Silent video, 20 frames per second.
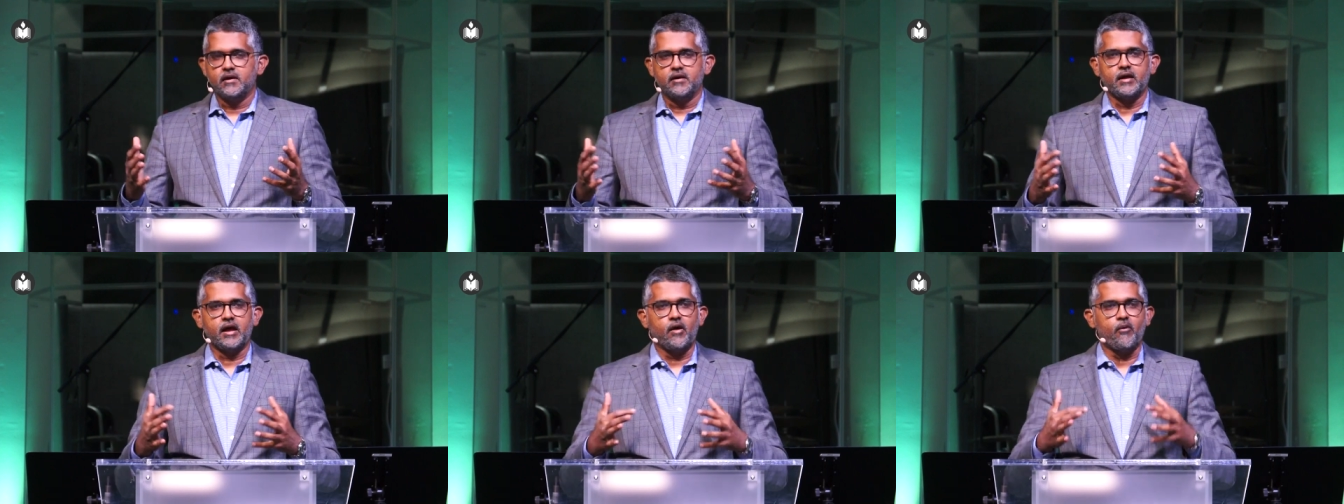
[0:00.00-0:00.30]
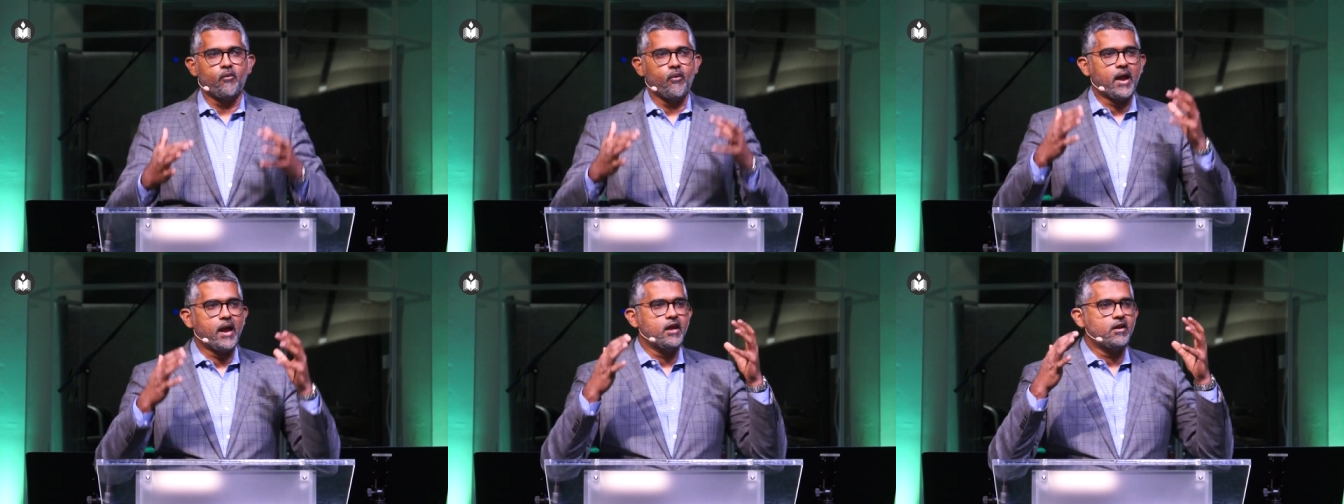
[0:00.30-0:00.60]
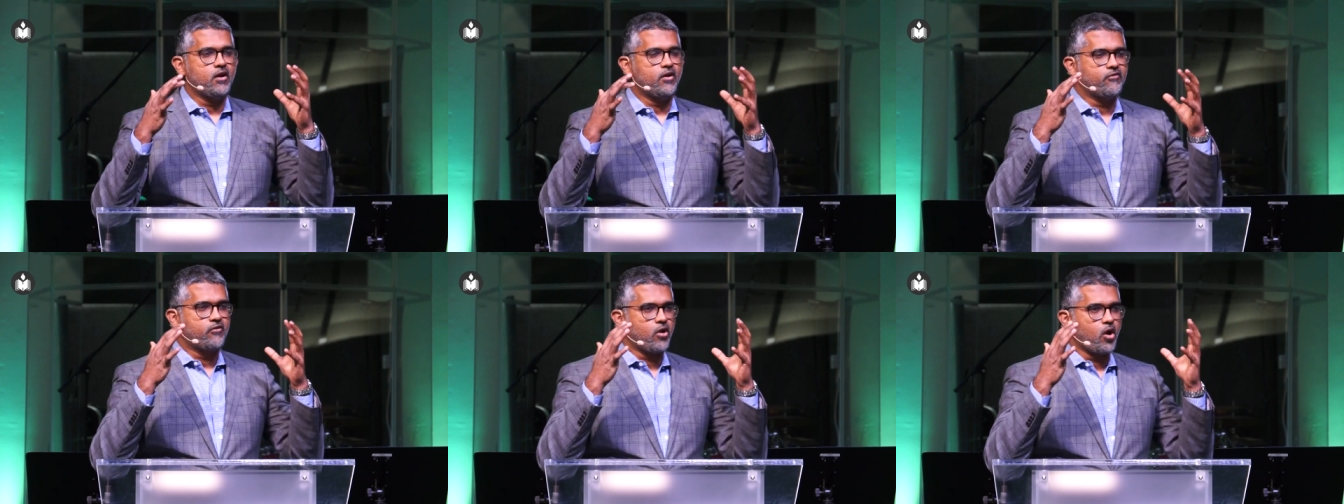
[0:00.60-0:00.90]
That
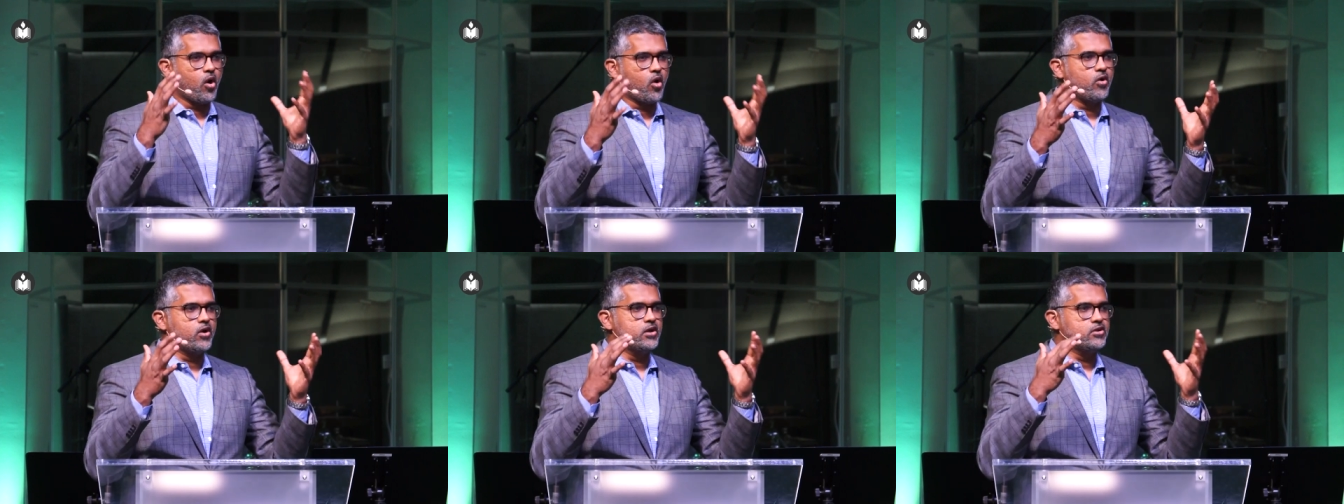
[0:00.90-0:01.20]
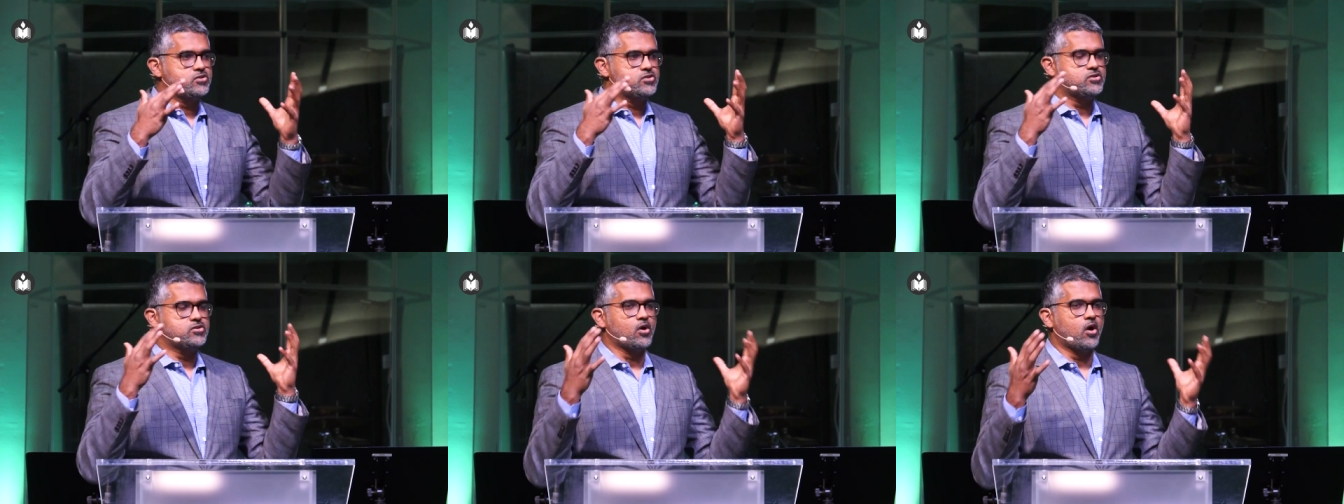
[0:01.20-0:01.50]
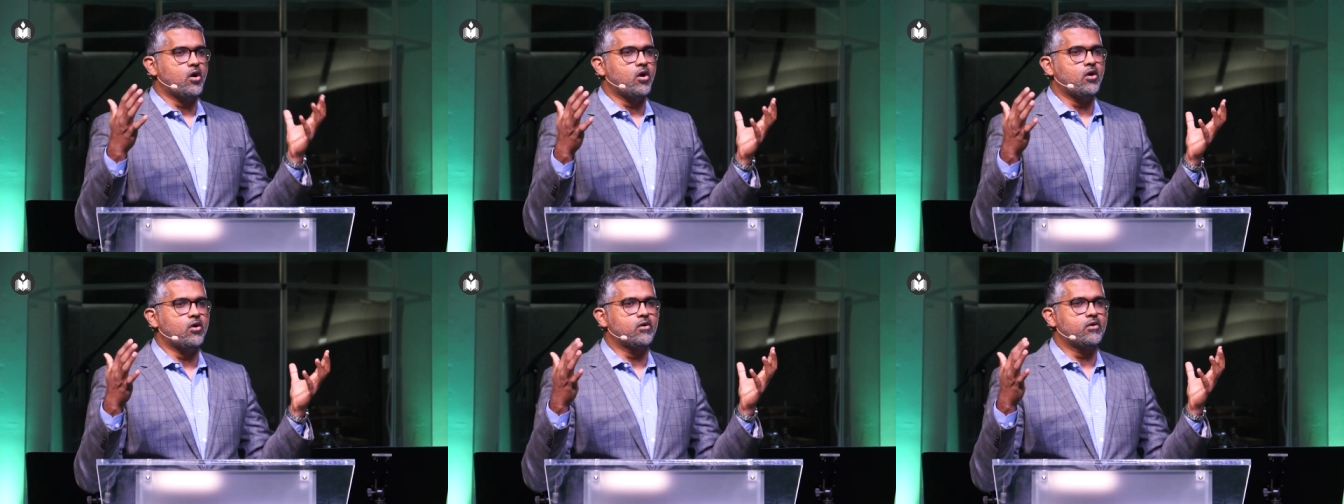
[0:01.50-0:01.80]
weight of glory is
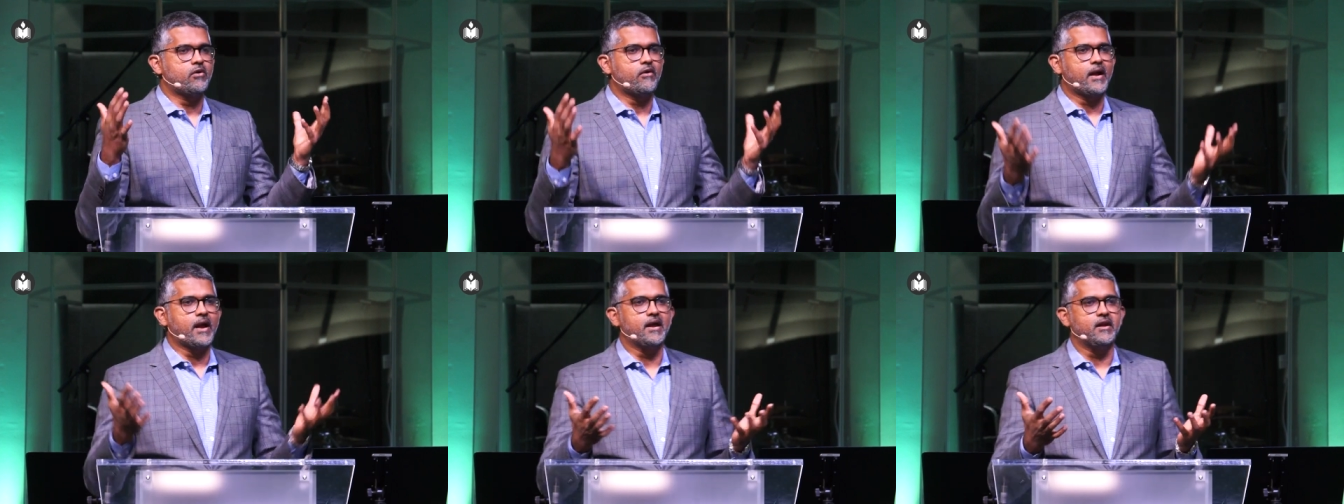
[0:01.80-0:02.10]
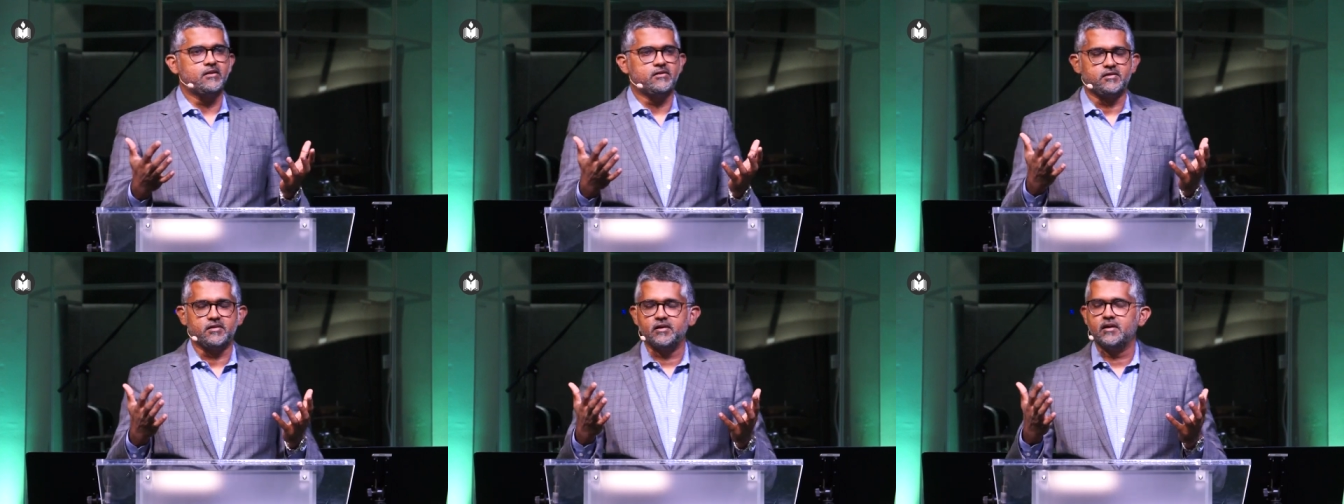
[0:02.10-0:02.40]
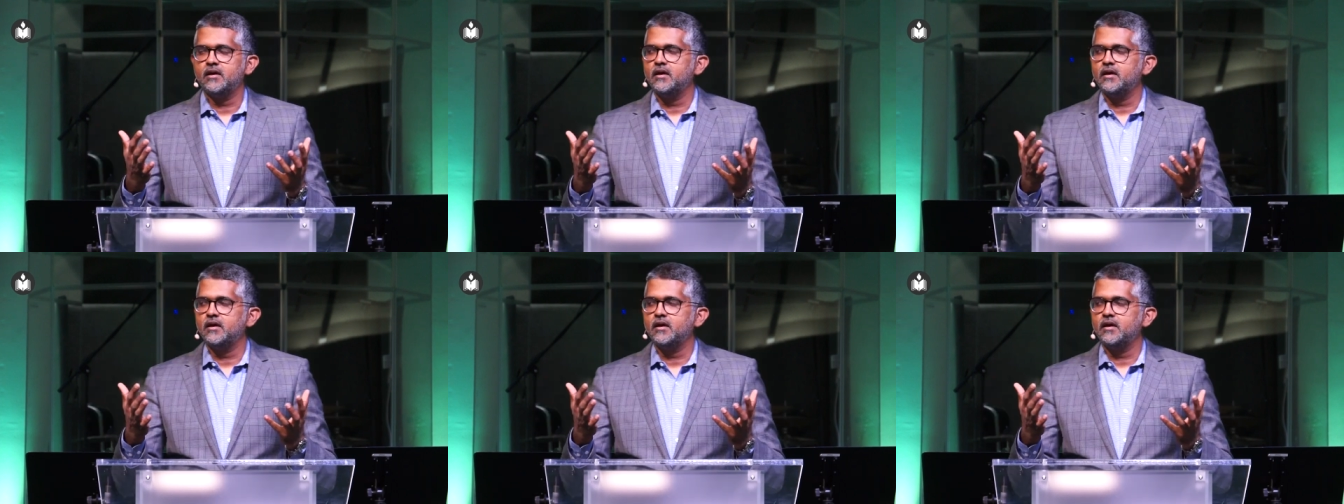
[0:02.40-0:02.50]
so great